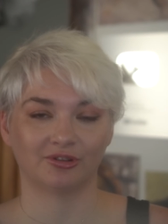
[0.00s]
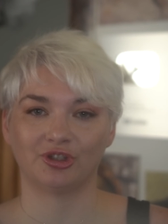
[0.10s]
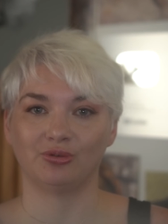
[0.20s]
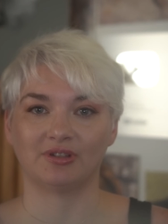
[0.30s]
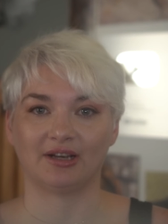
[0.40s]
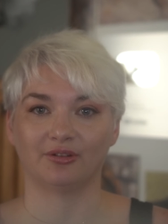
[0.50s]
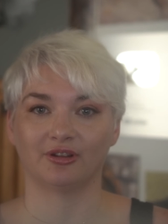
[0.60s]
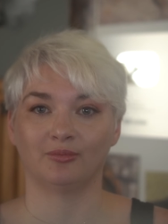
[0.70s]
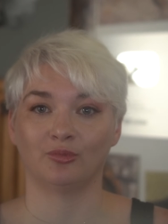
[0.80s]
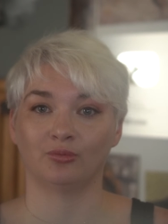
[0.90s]
to tell
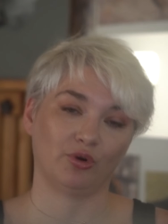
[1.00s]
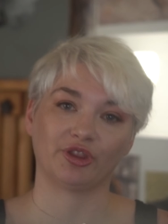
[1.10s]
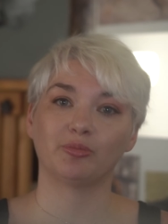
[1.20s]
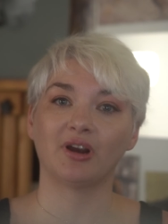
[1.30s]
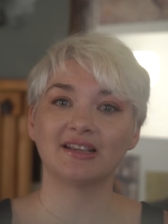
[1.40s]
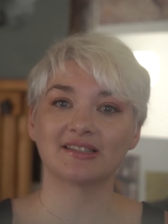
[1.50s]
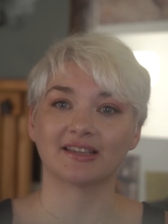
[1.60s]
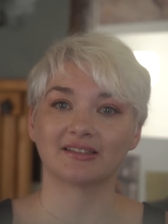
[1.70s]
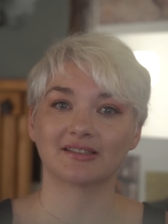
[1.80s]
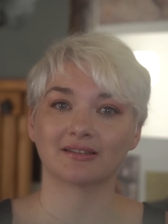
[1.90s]
them what the price
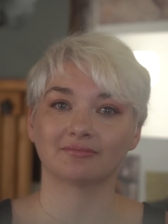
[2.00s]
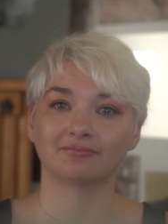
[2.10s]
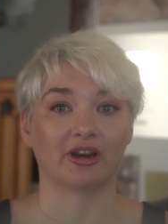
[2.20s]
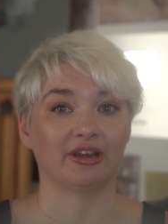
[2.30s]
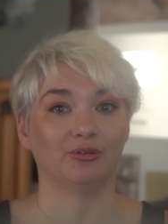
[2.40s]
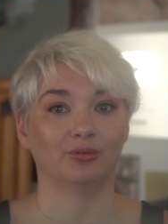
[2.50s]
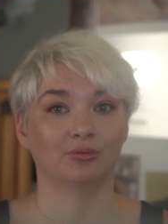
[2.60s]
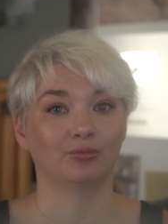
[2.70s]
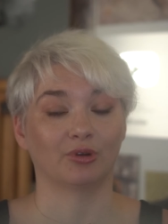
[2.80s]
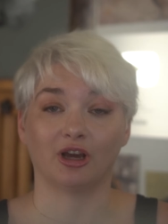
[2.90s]
is? Are
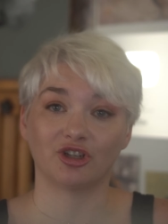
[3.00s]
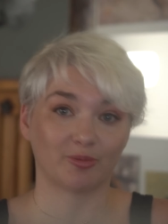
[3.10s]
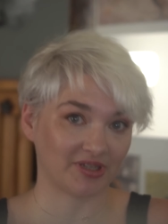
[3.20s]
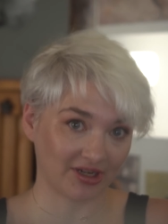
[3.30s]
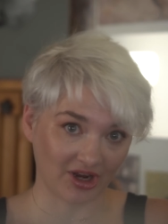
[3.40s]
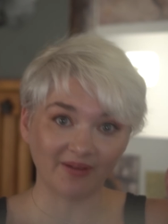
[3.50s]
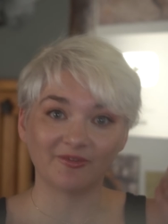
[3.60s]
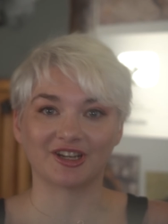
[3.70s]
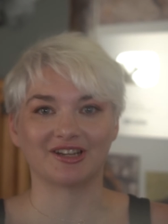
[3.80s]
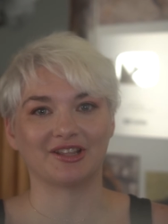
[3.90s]
you one hundred percent
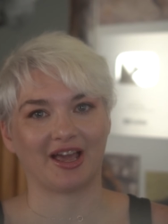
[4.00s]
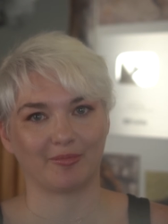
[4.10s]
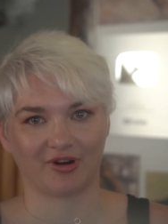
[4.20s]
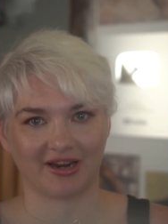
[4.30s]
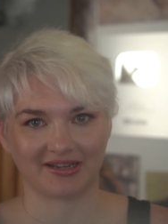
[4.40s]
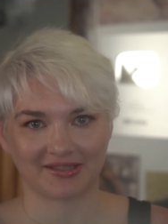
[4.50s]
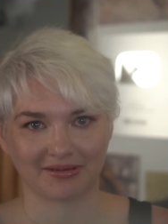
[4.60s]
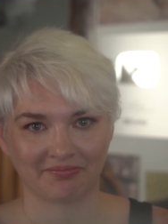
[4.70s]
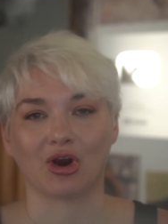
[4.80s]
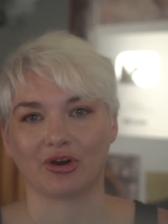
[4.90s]
confident in that
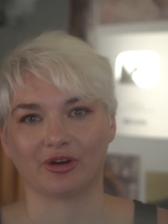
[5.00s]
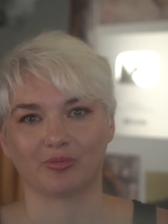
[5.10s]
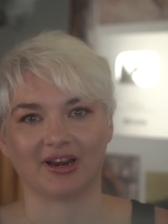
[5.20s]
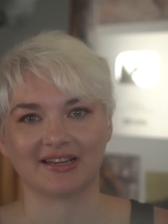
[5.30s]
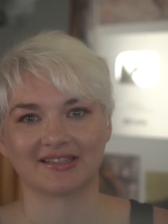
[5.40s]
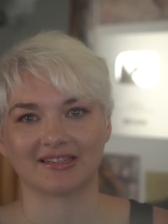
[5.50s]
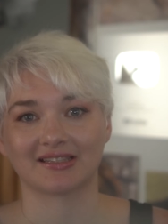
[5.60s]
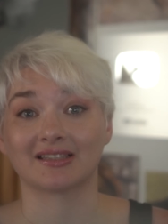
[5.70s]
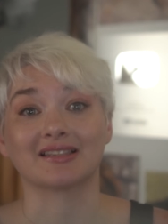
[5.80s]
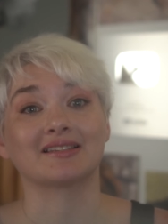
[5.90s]
price? Are your
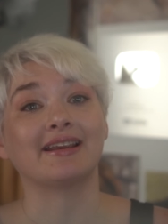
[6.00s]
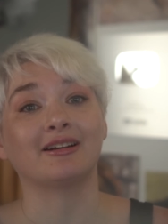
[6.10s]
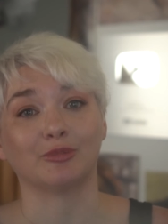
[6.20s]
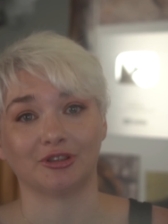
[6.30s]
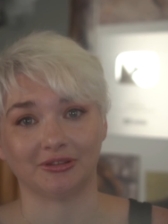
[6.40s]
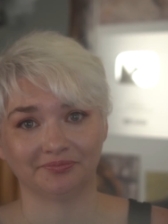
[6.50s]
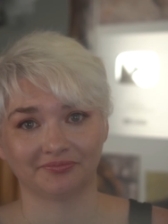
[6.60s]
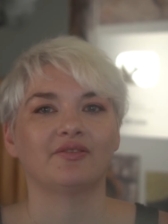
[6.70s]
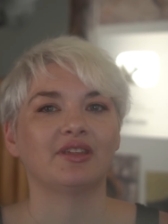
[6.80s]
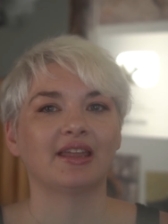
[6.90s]
prices sustainable?
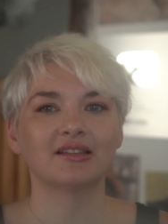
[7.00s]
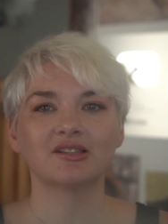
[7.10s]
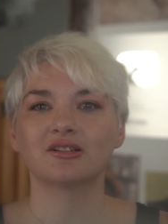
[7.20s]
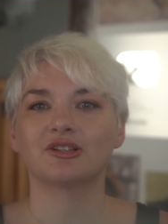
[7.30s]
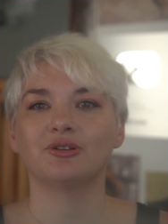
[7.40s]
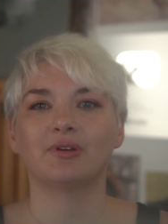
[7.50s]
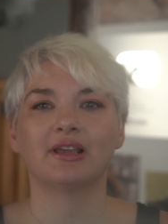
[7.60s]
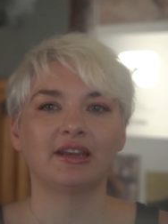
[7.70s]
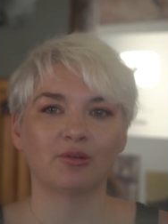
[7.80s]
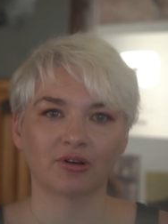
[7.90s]
If the answer to
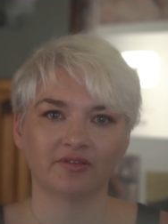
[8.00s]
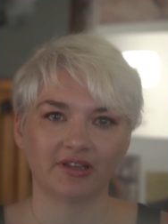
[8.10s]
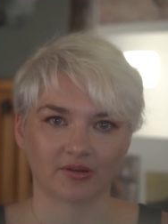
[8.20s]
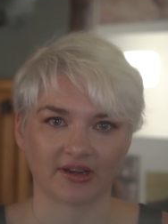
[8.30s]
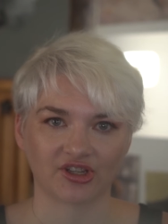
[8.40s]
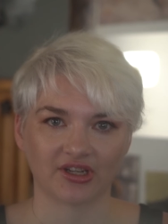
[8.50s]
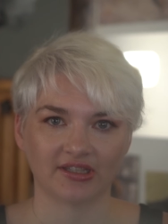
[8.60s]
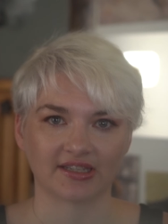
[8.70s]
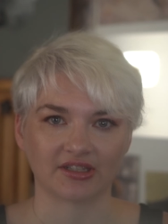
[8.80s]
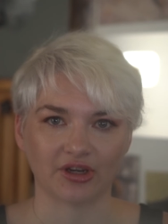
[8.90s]
any one of these
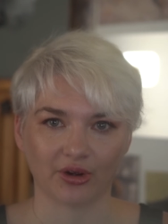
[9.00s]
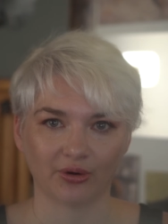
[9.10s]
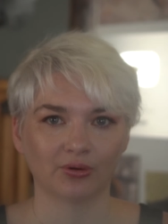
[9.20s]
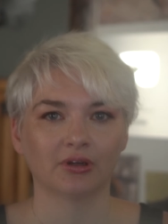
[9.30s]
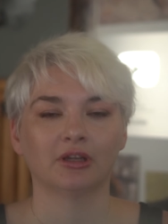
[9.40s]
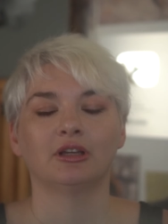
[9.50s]
questions is no,